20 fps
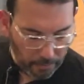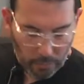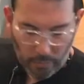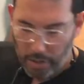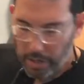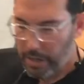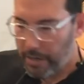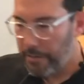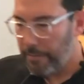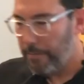
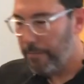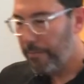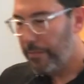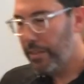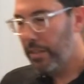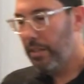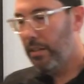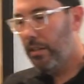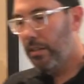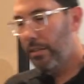1,
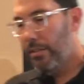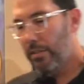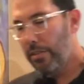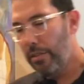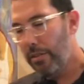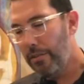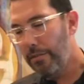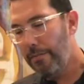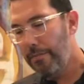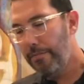
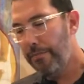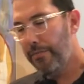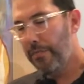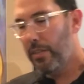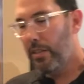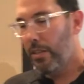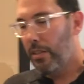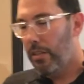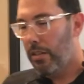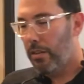2,
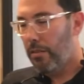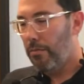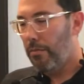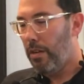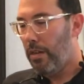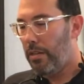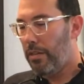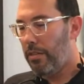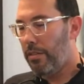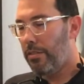
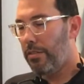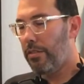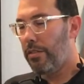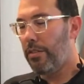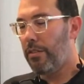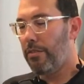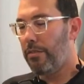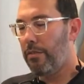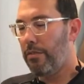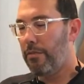1, 2,
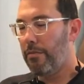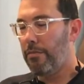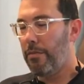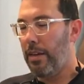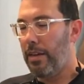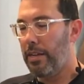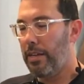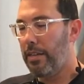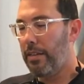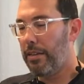
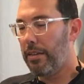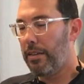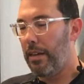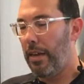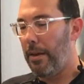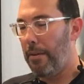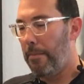ready, go.